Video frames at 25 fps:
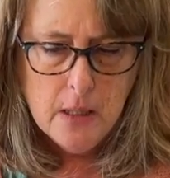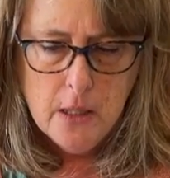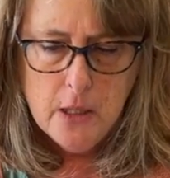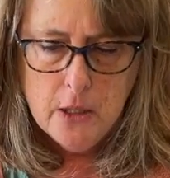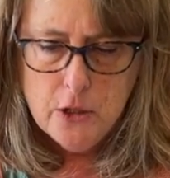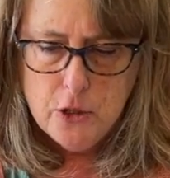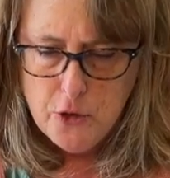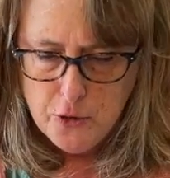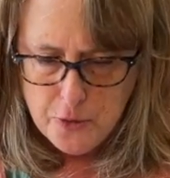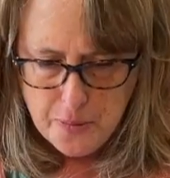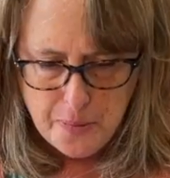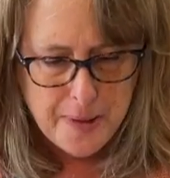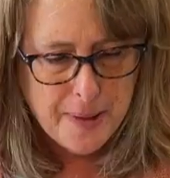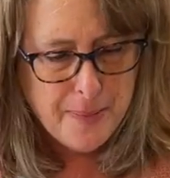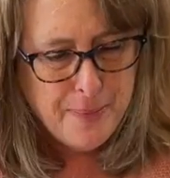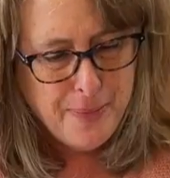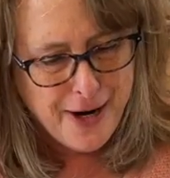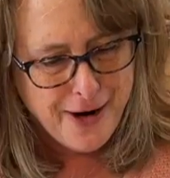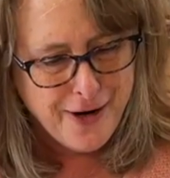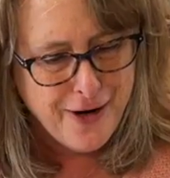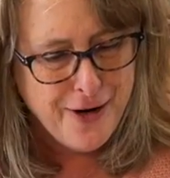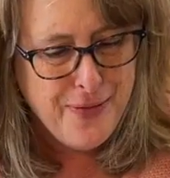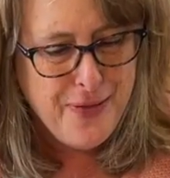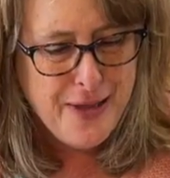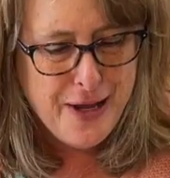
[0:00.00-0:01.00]
Toothpick
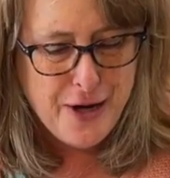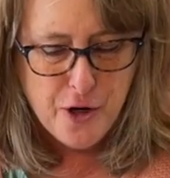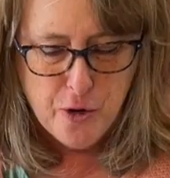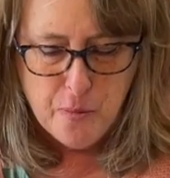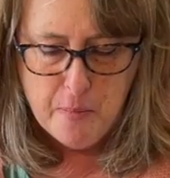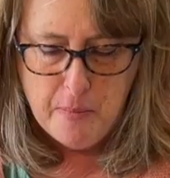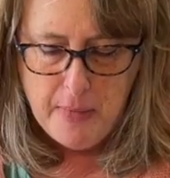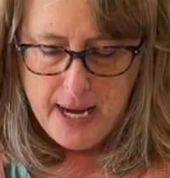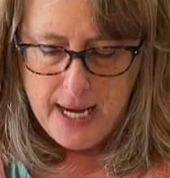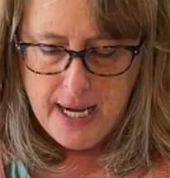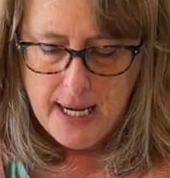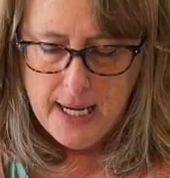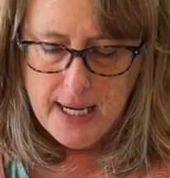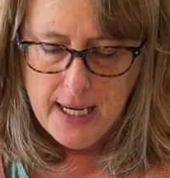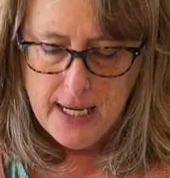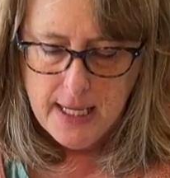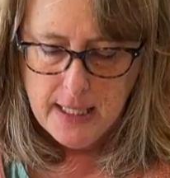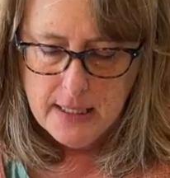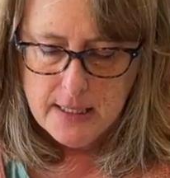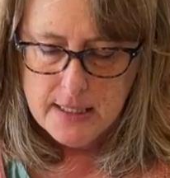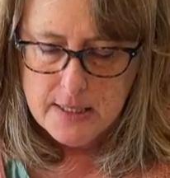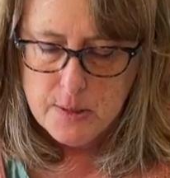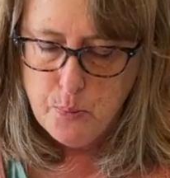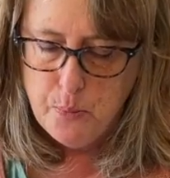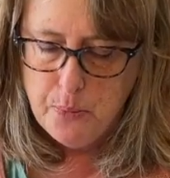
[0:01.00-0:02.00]
Baren that you're
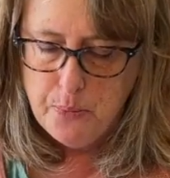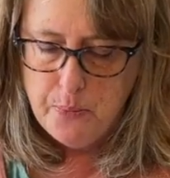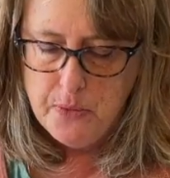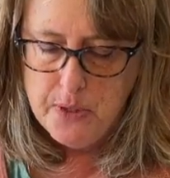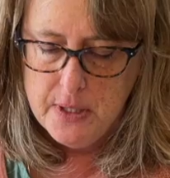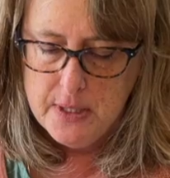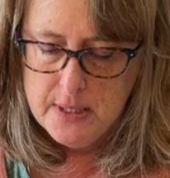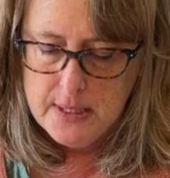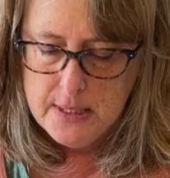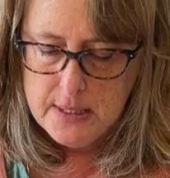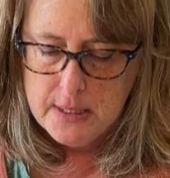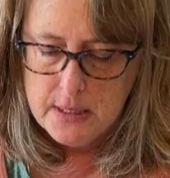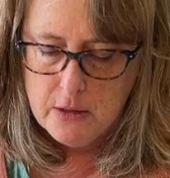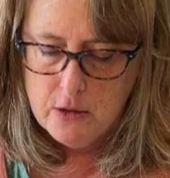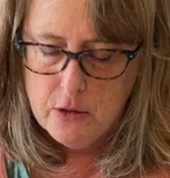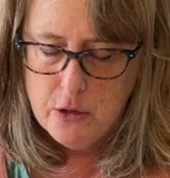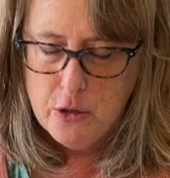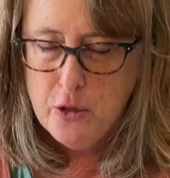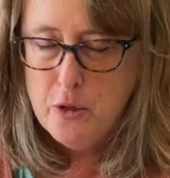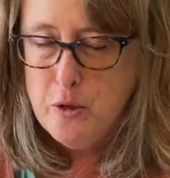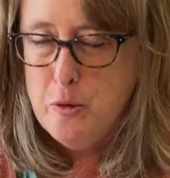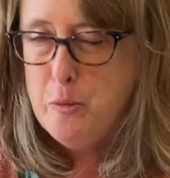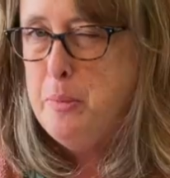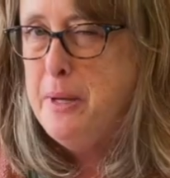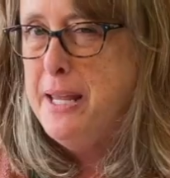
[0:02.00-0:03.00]
making, this
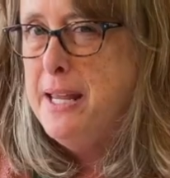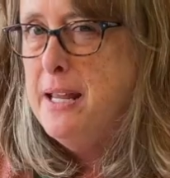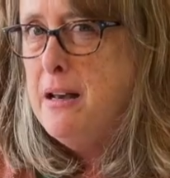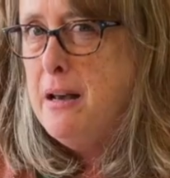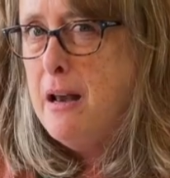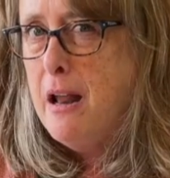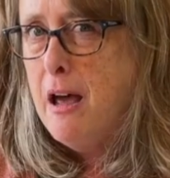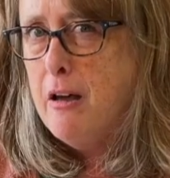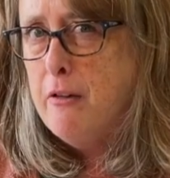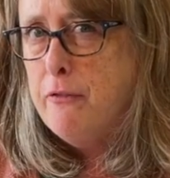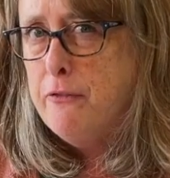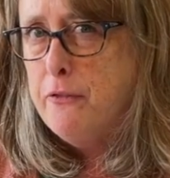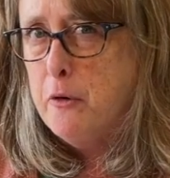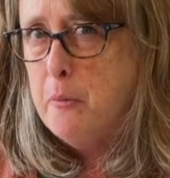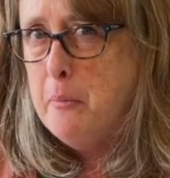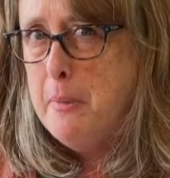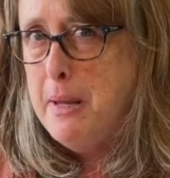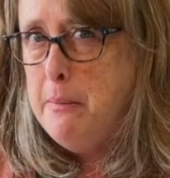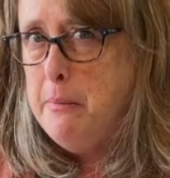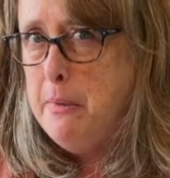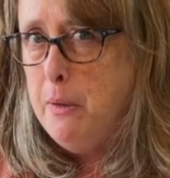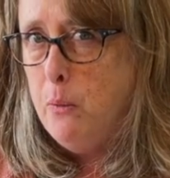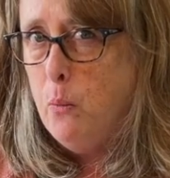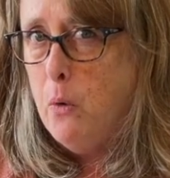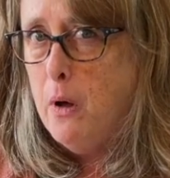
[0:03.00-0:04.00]
could be enough for
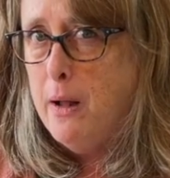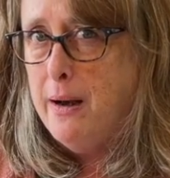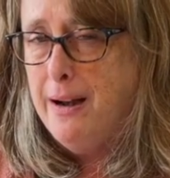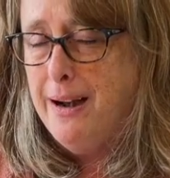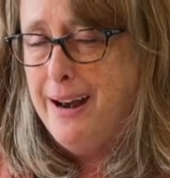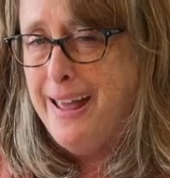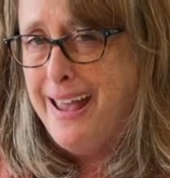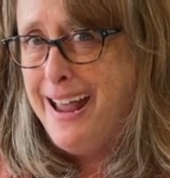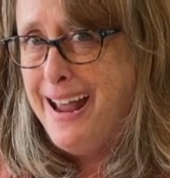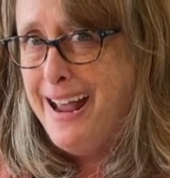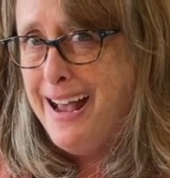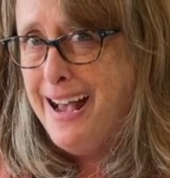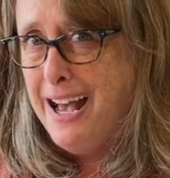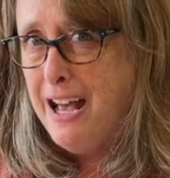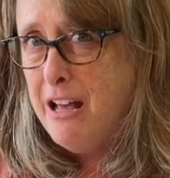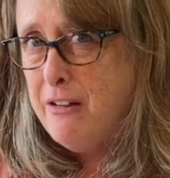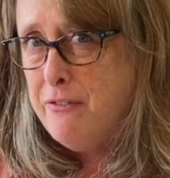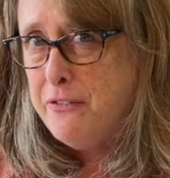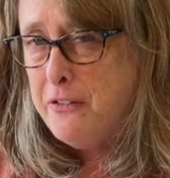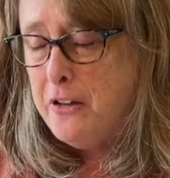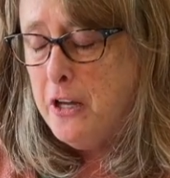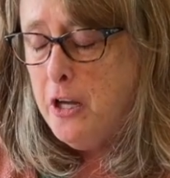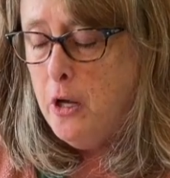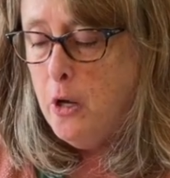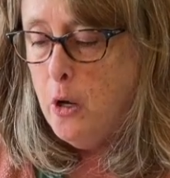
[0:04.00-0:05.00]
maybe
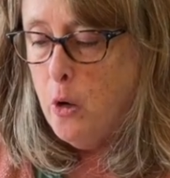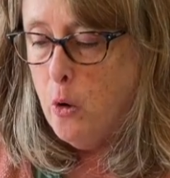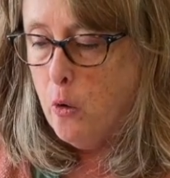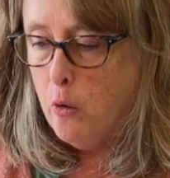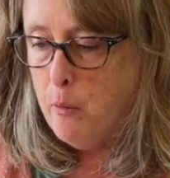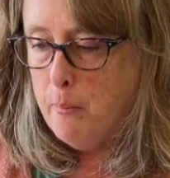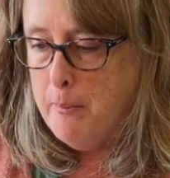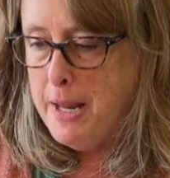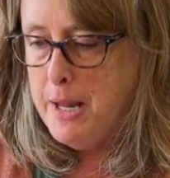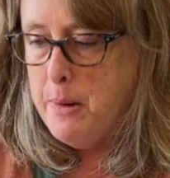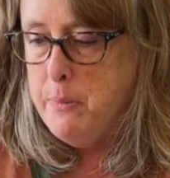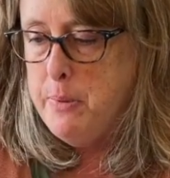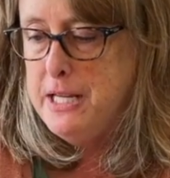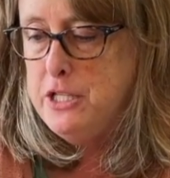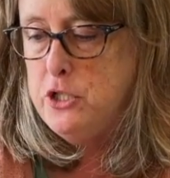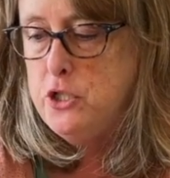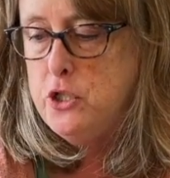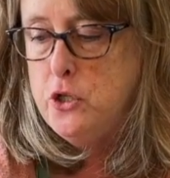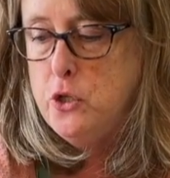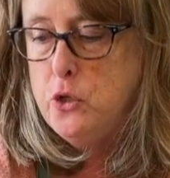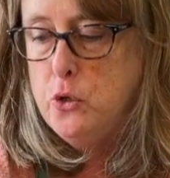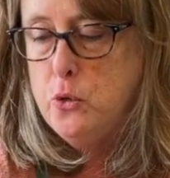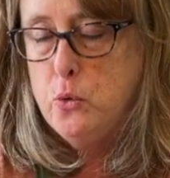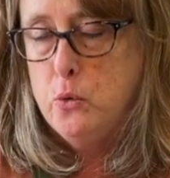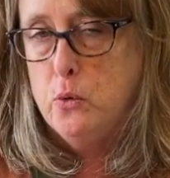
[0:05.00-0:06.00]
1.5 or maybe
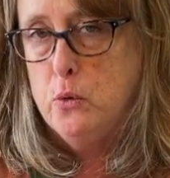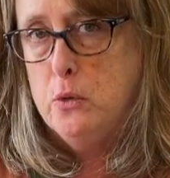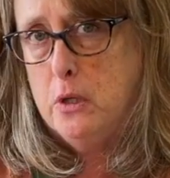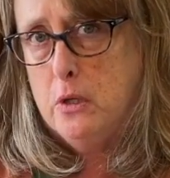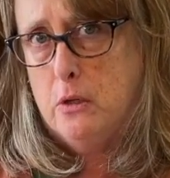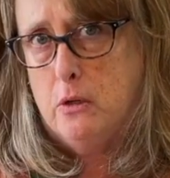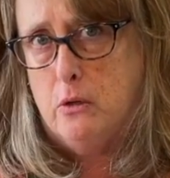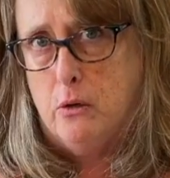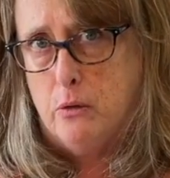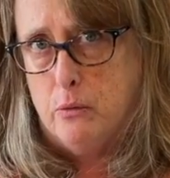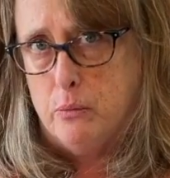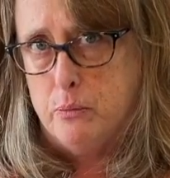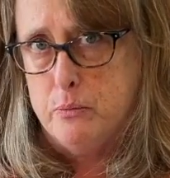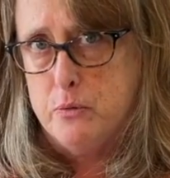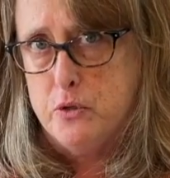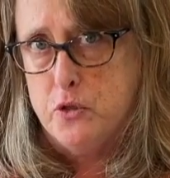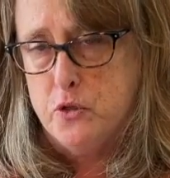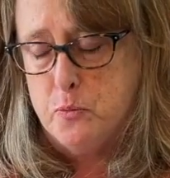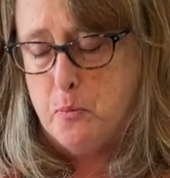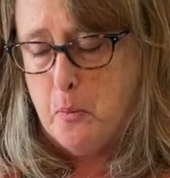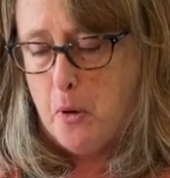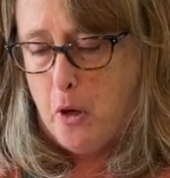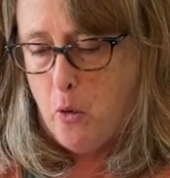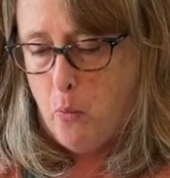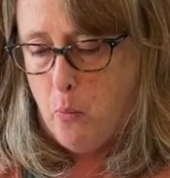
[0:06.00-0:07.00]
2 little
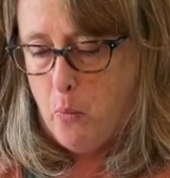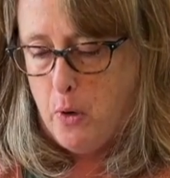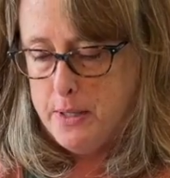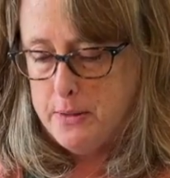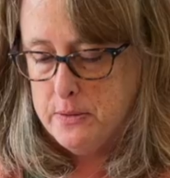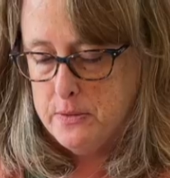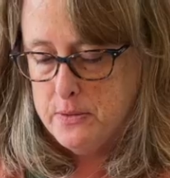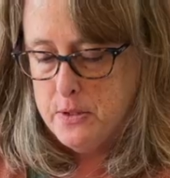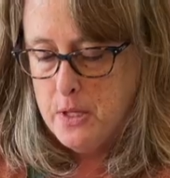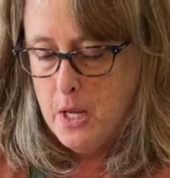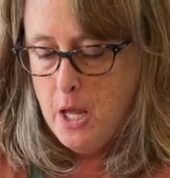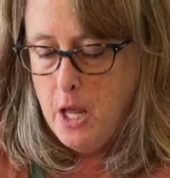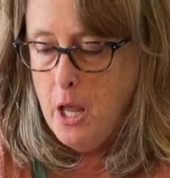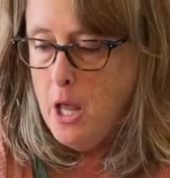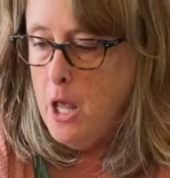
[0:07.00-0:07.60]
small ones.